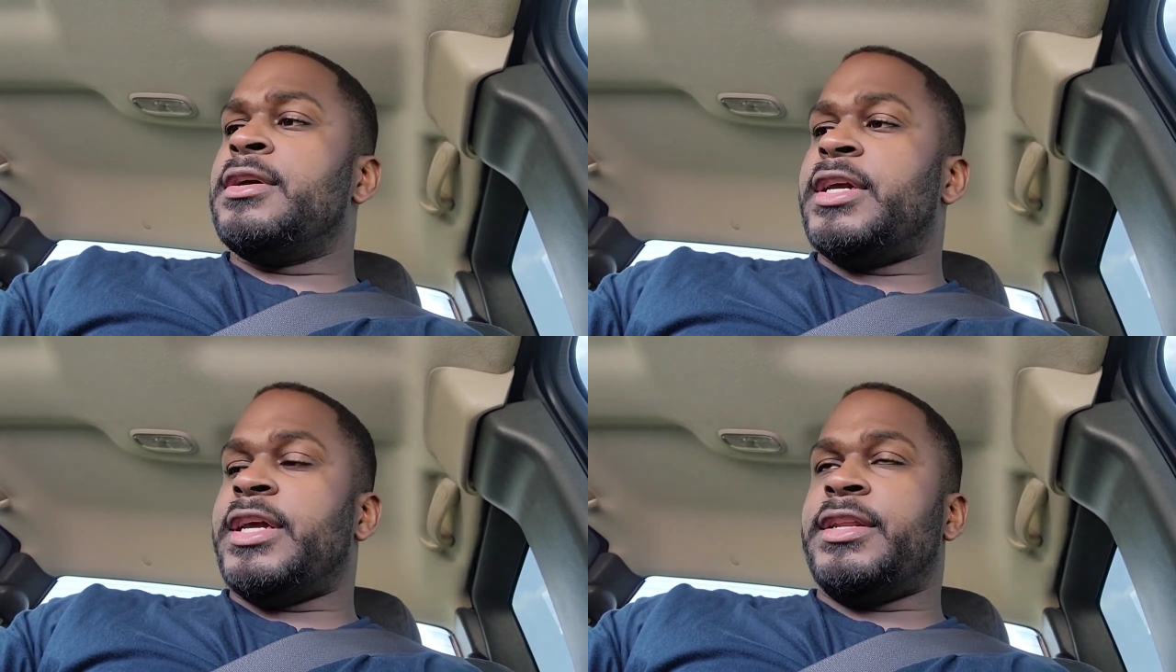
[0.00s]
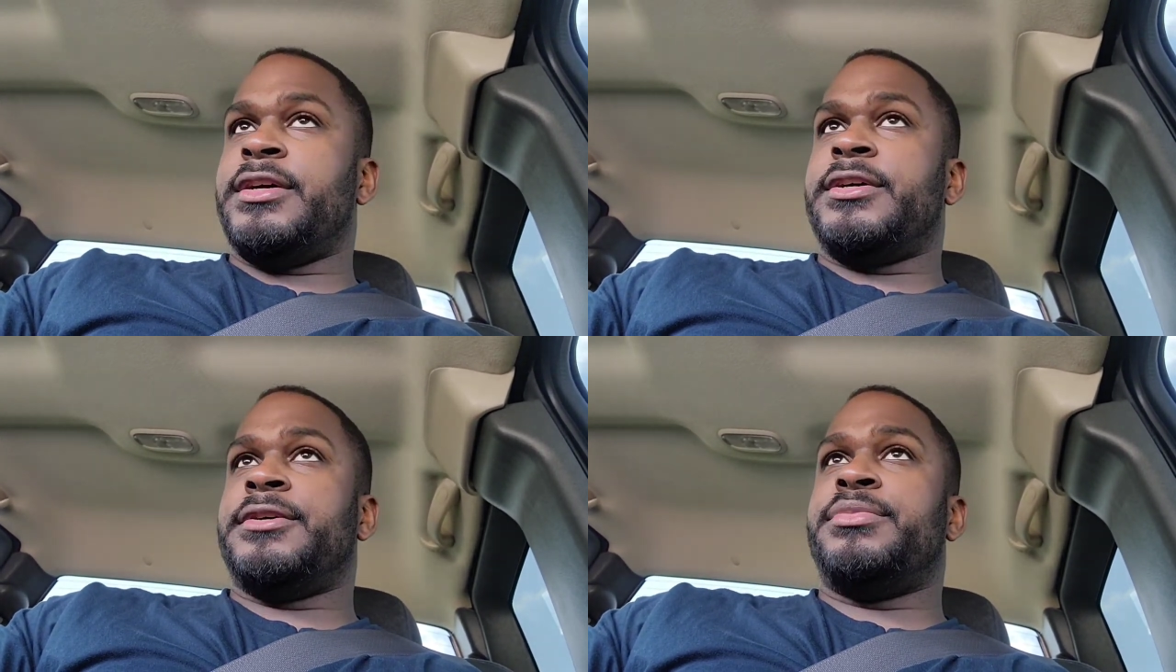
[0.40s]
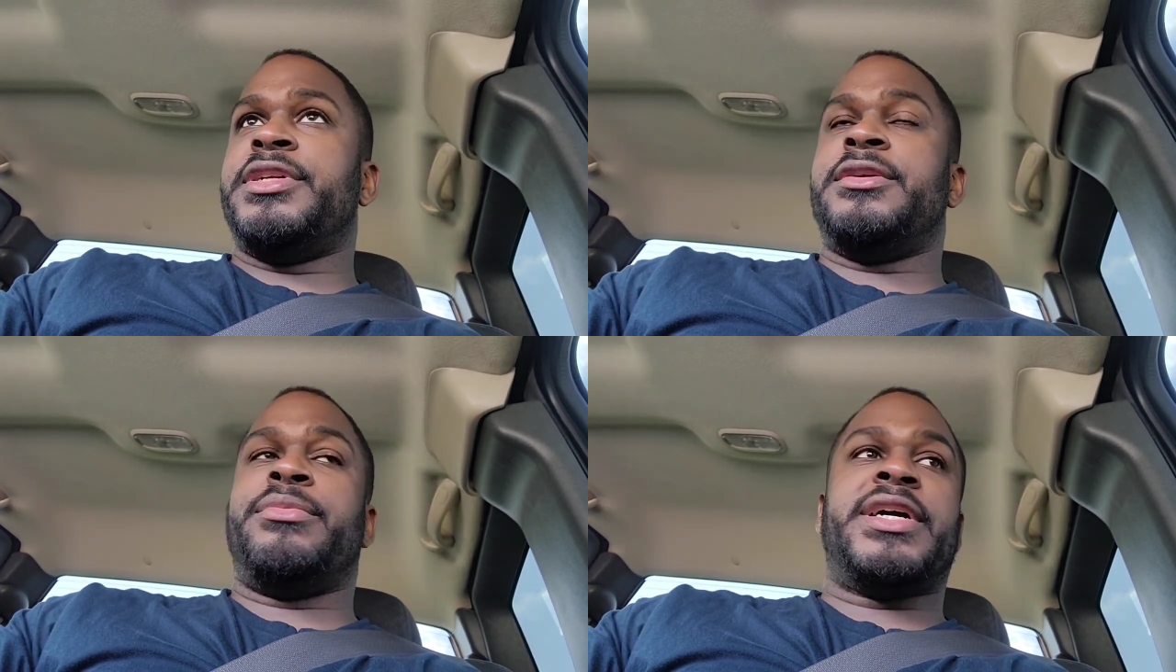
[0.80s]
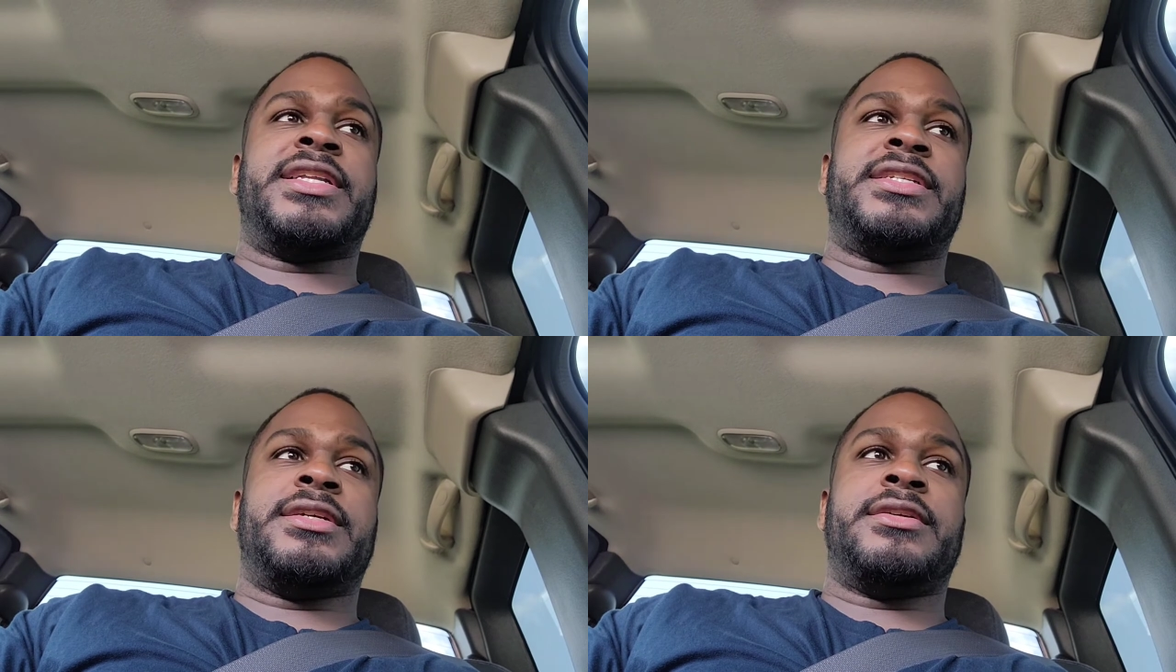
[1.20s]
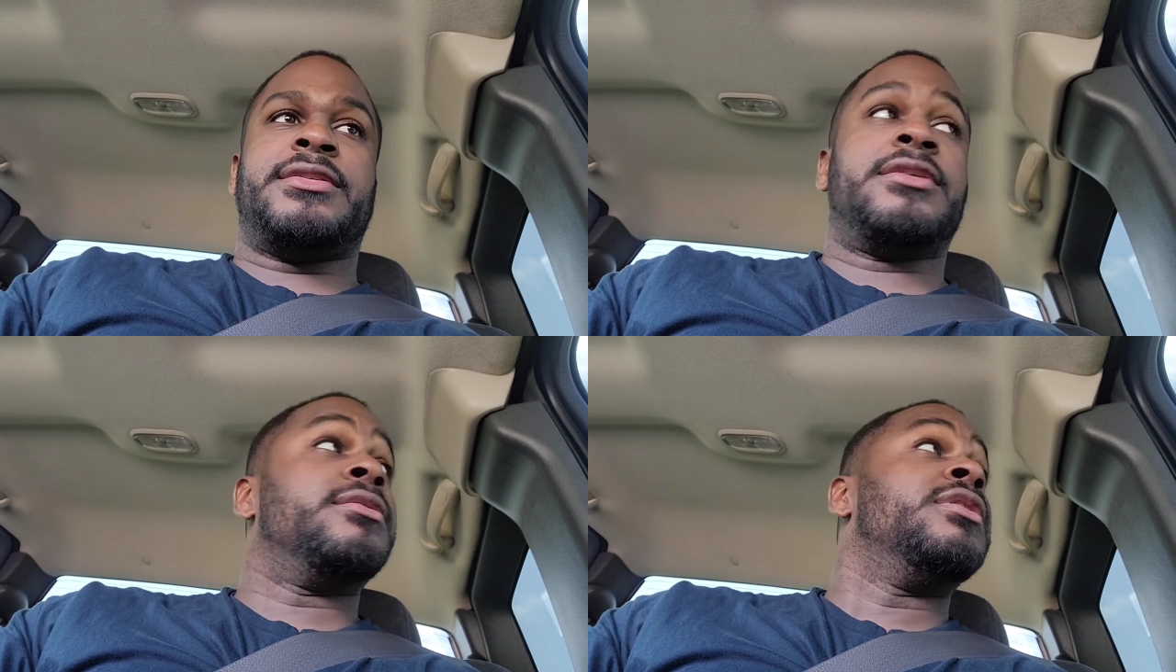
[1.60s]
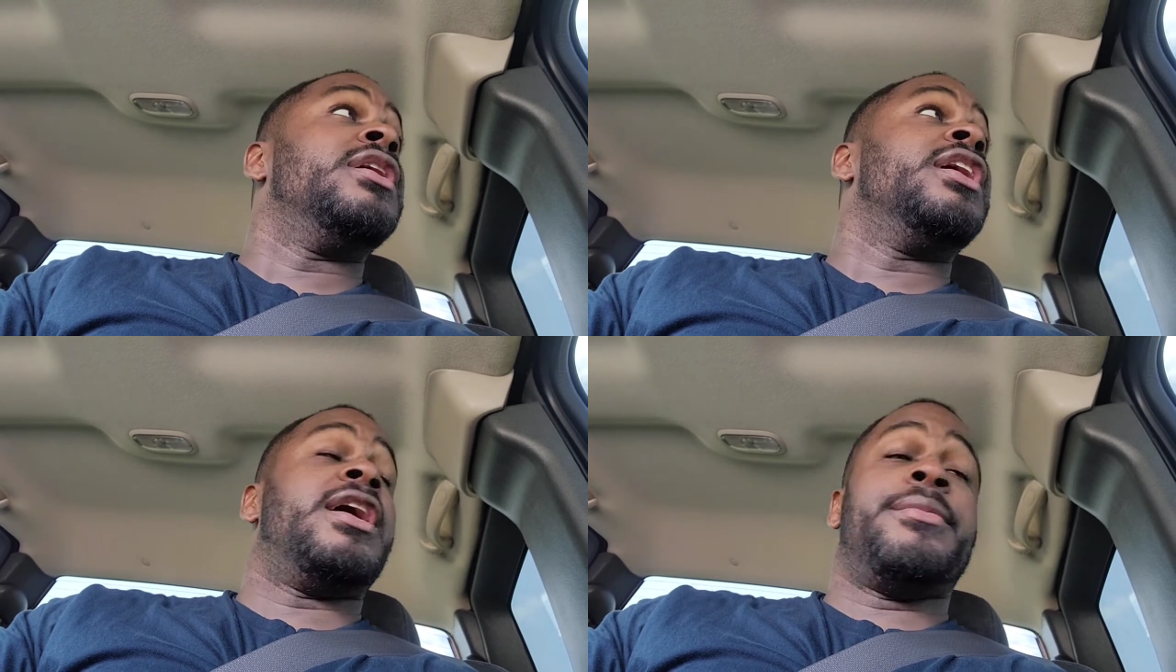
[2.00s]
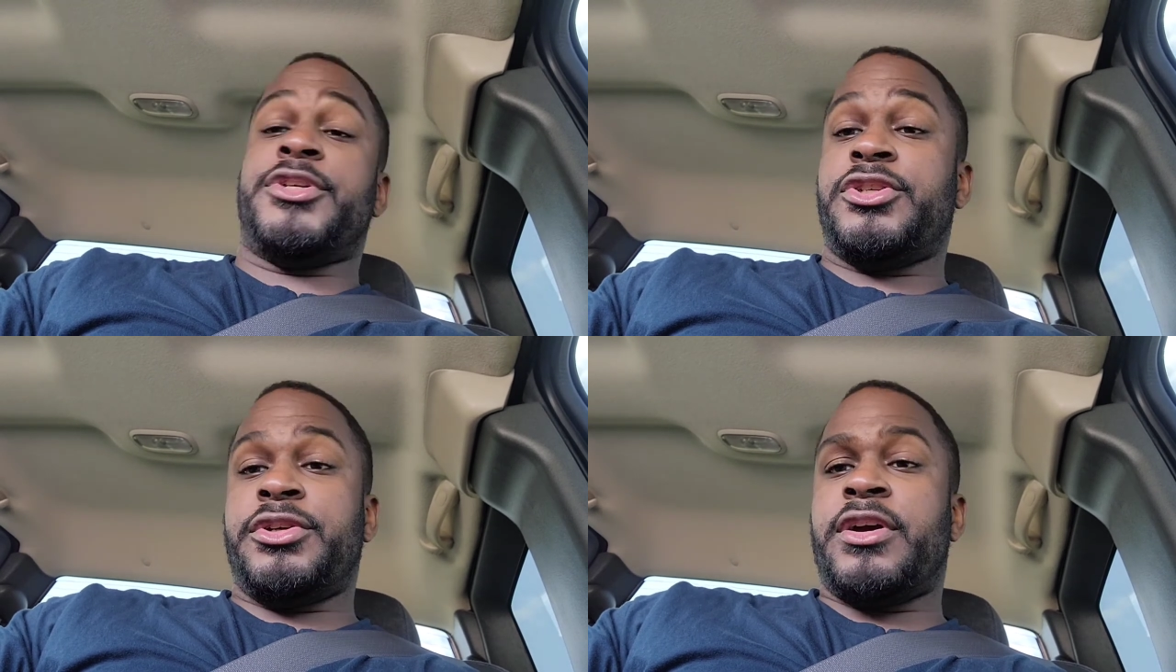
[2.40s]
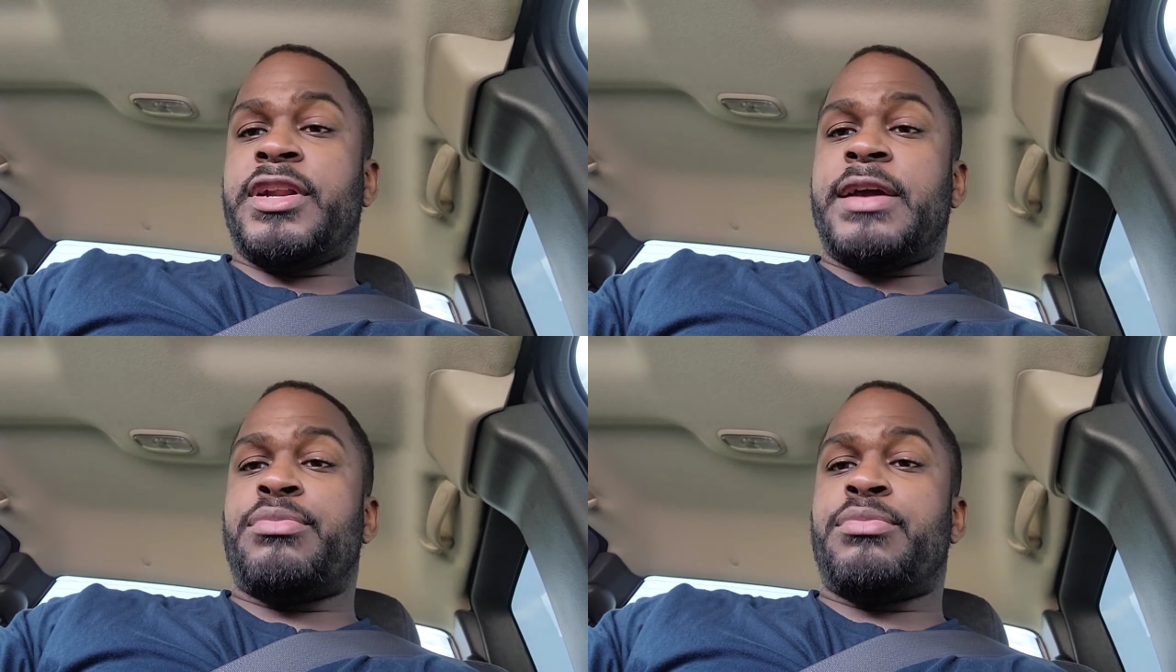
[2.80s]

and putting the buckets in. So I'm gonna show y'all that